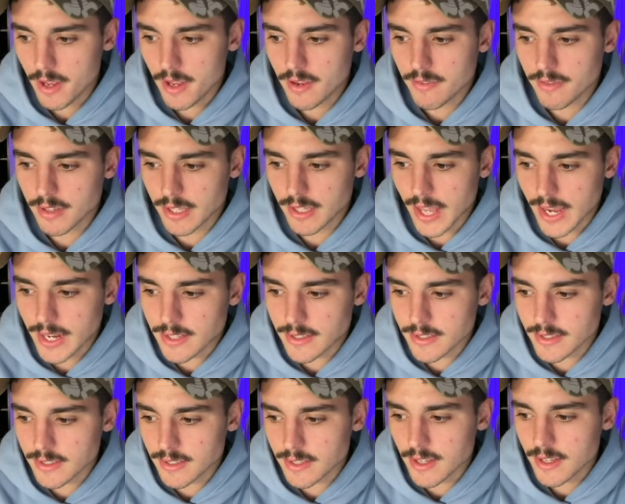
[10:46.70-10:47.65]
For
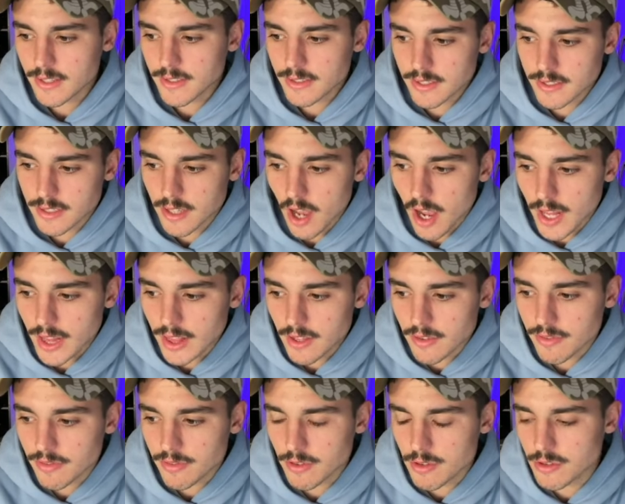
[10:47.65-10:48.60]
Langdon, deciding
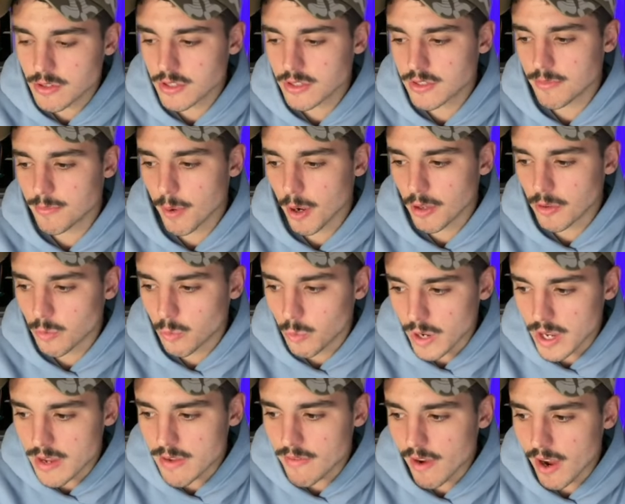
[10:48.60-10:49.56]
the futures of both
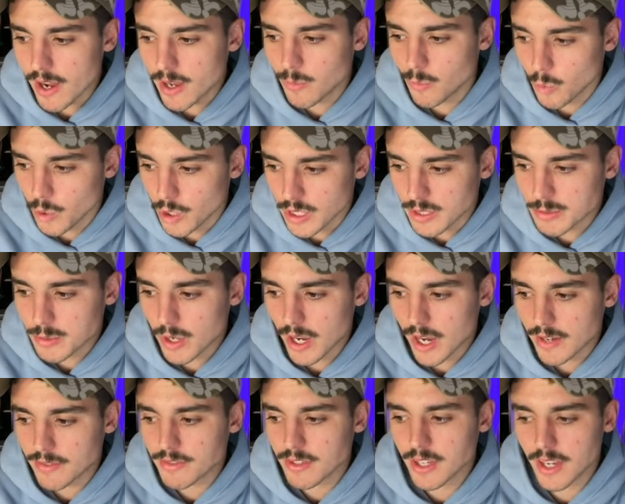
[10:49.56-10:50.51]
Weaver and Williams will
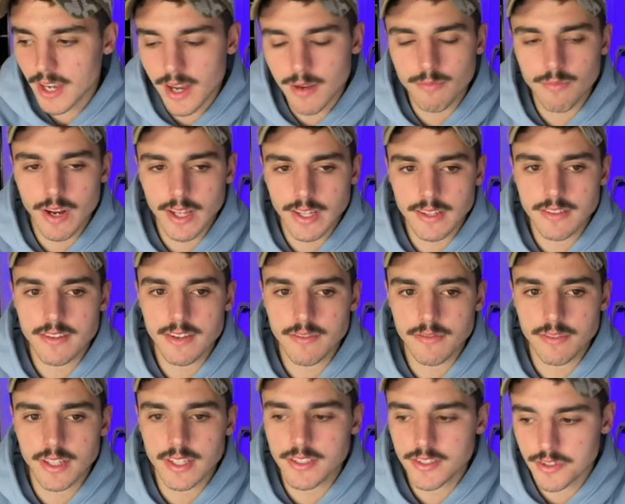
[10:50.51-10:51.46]
have to come
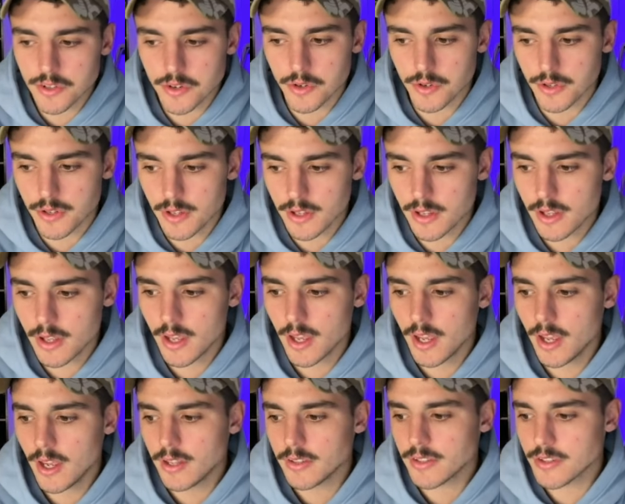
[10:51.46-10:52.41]
relatively soon.
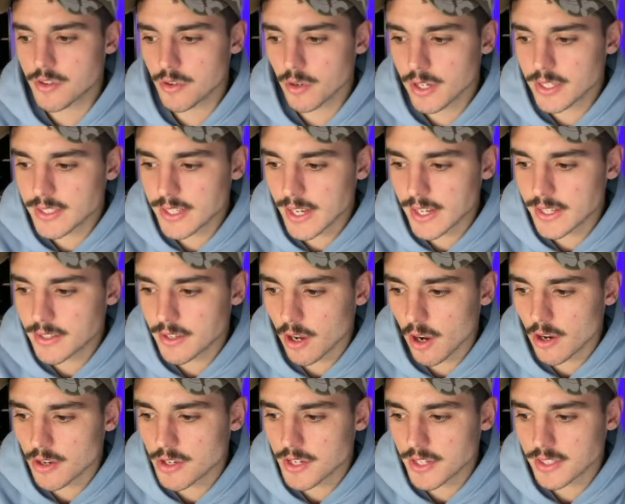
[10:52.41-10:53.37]
Detroit's head
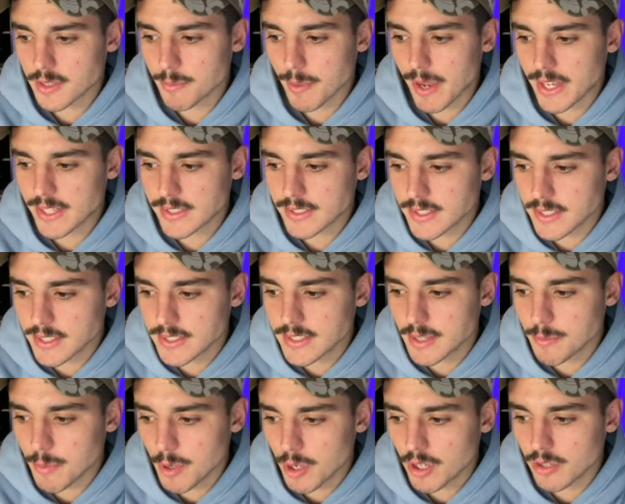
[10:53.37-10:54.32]
coach has about
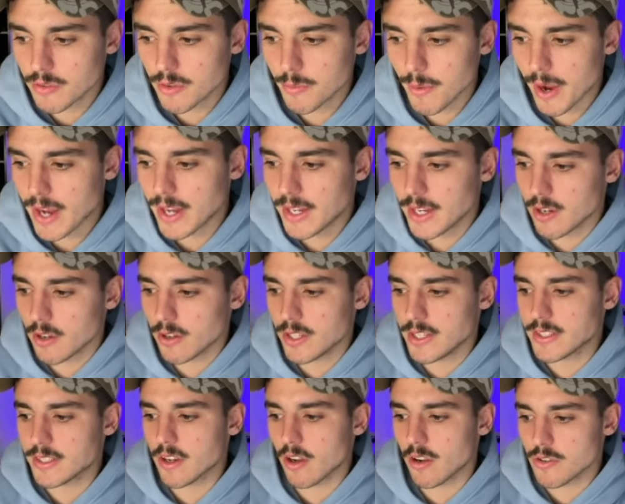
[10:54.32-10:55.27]
60 million remaining on
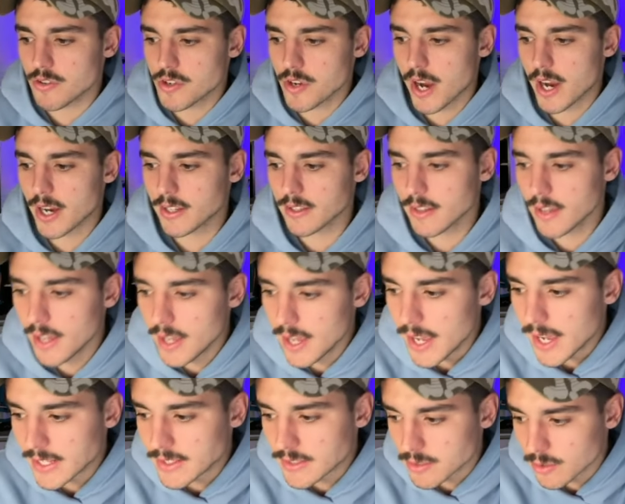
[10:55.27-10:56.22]
his contract,
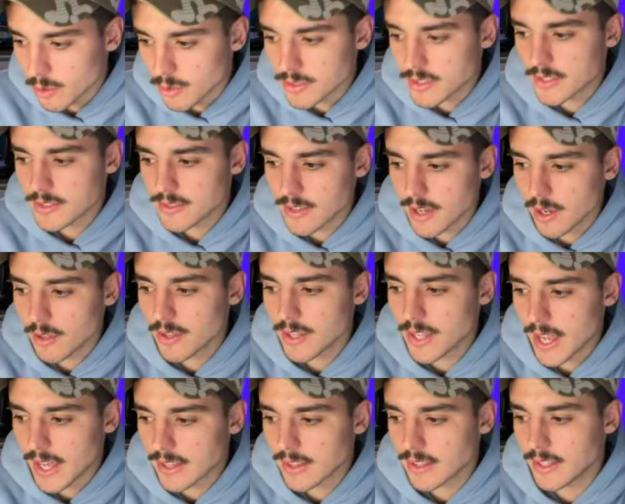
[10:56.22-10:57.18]
and sources tell
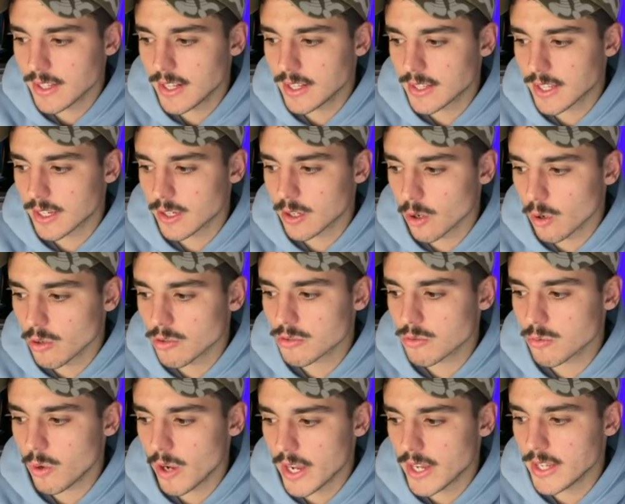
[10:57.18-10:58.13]
The Athletic that Gores
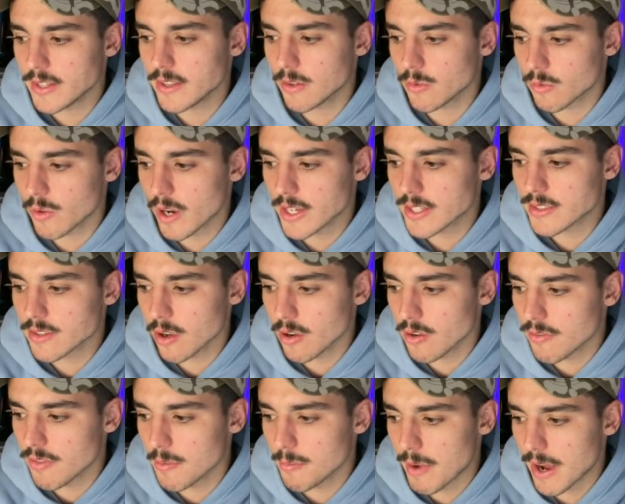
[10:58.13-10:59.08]
will eat the rest
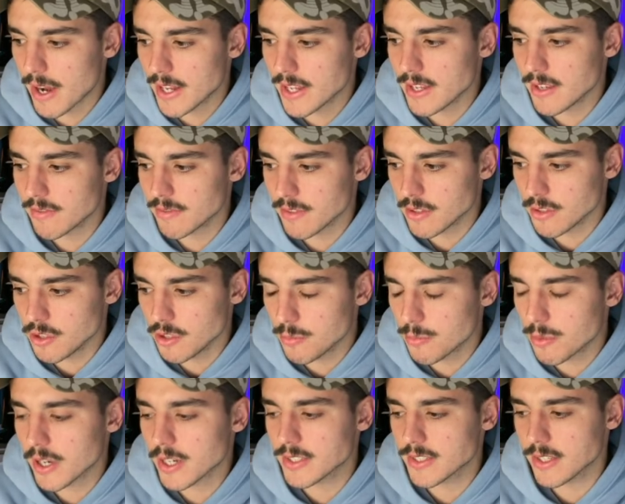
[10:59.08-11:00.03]
of the money if the new
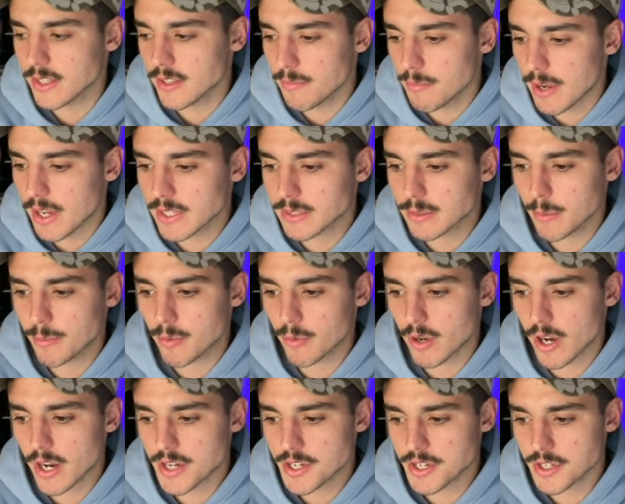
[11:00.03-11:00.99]
president of Vast
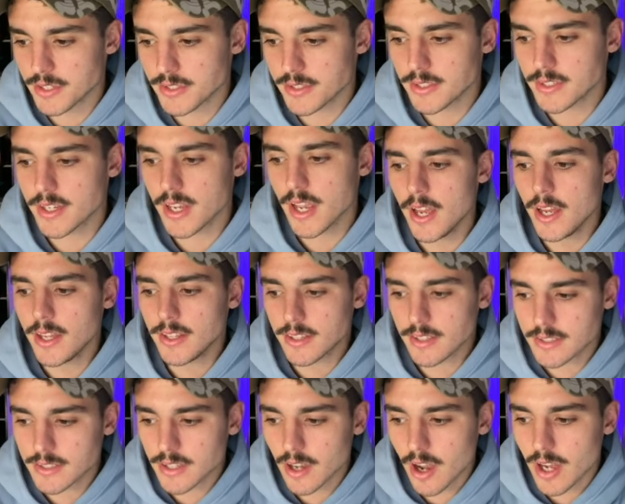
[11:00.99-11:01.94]
Operations
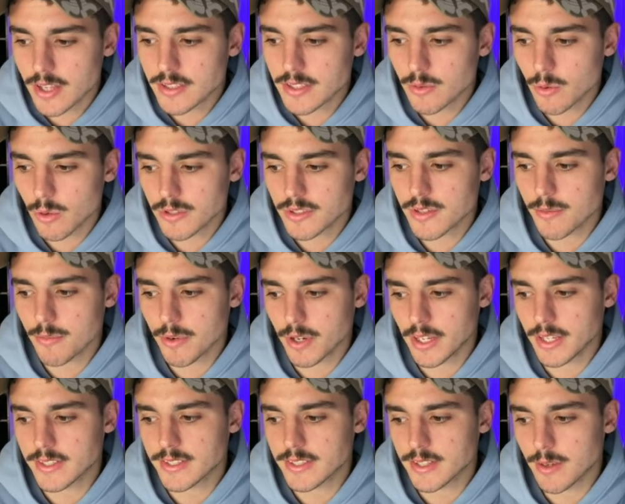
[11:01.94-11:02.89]
decides he wants to
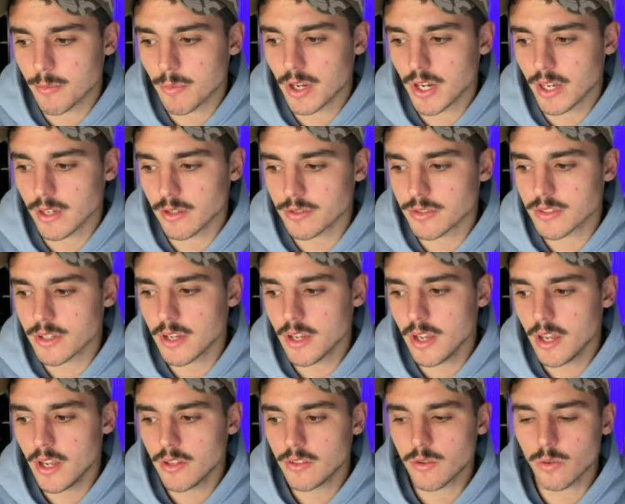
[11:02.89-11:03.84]
bring in someone else
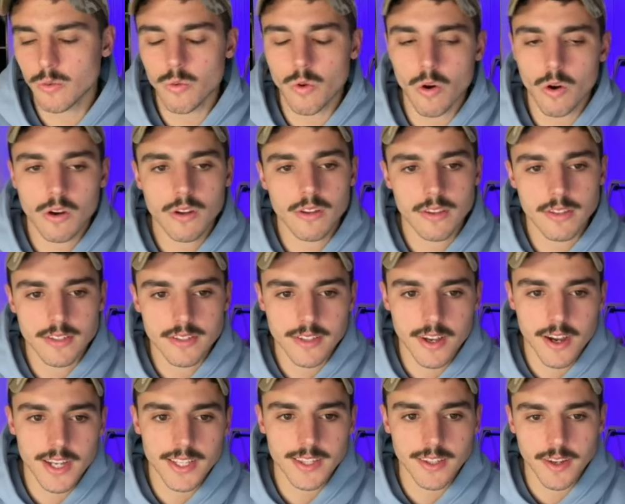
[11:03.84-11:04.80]
to walk the
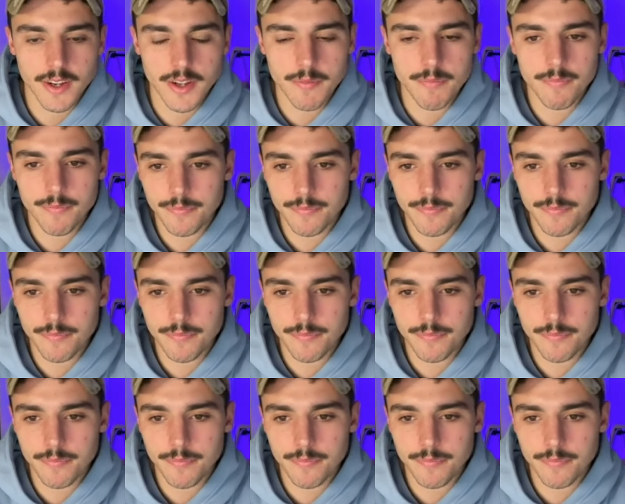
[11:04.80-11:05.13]
sideline.